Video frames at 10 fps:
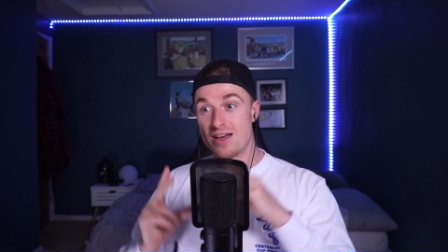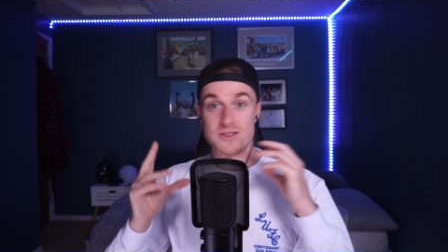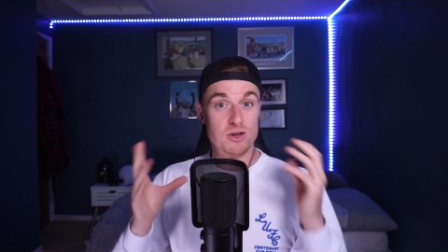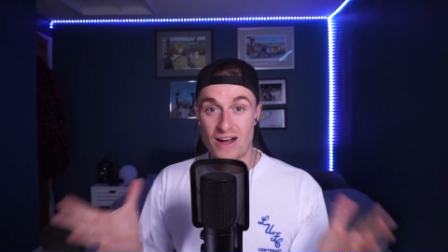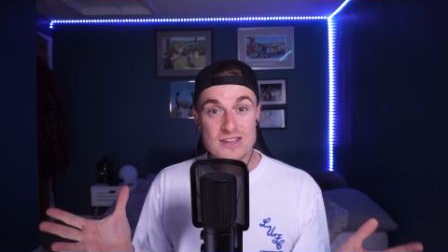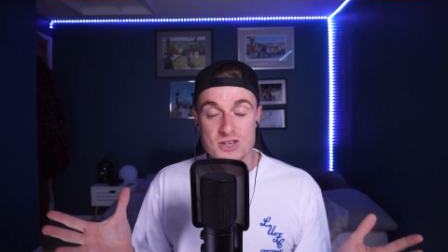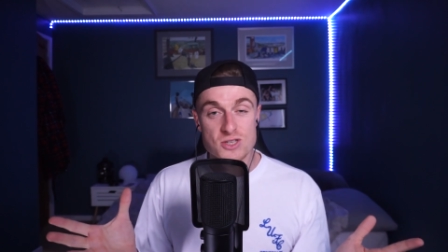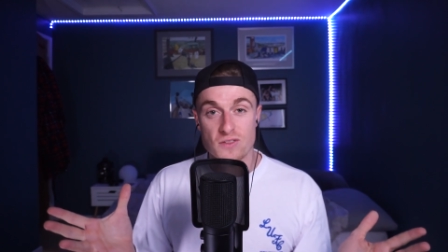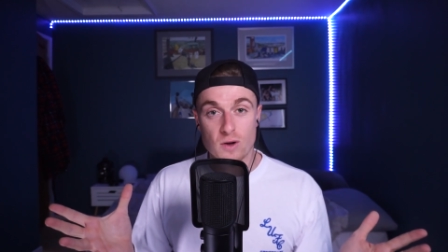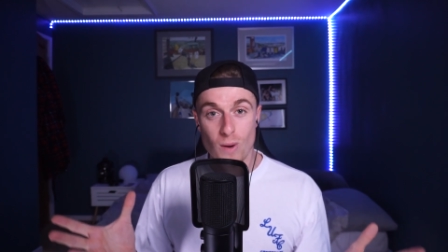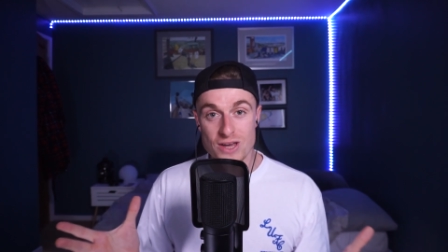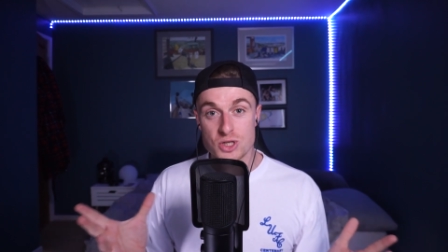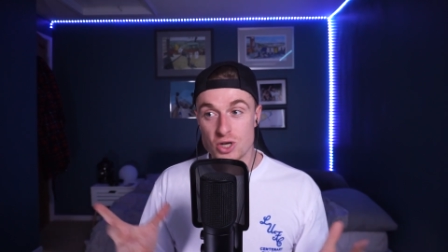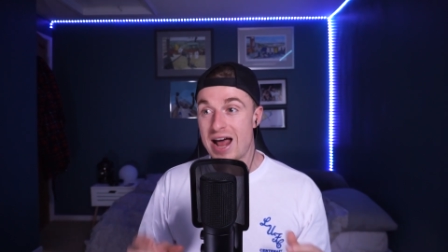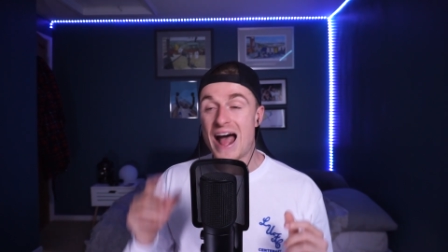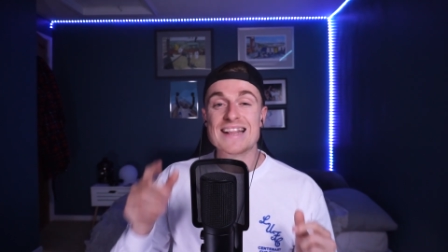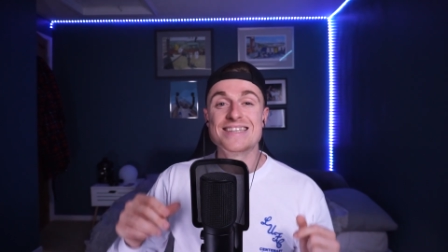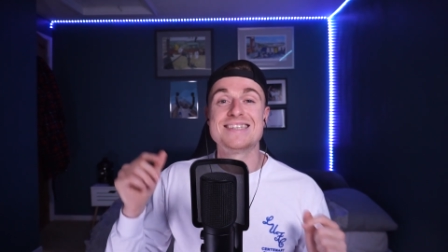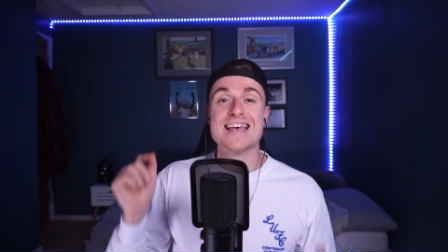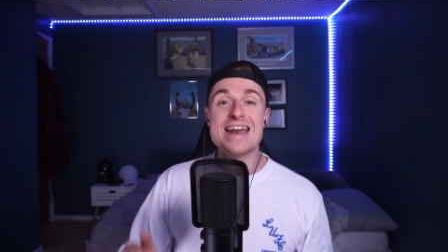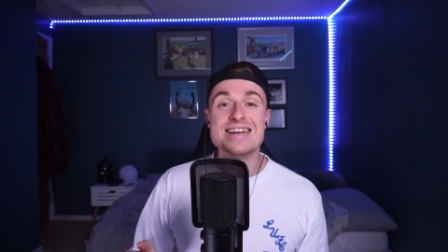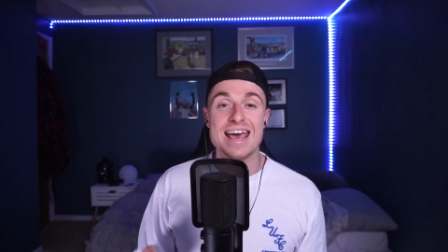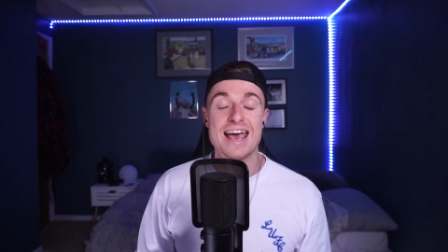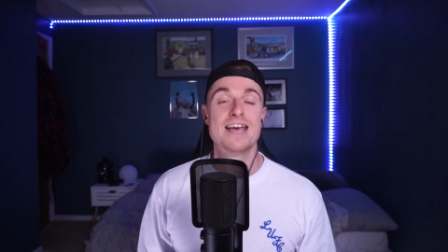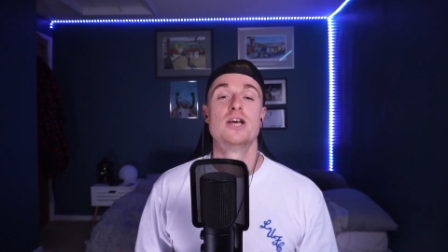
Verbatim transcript: your answer to the question, and send it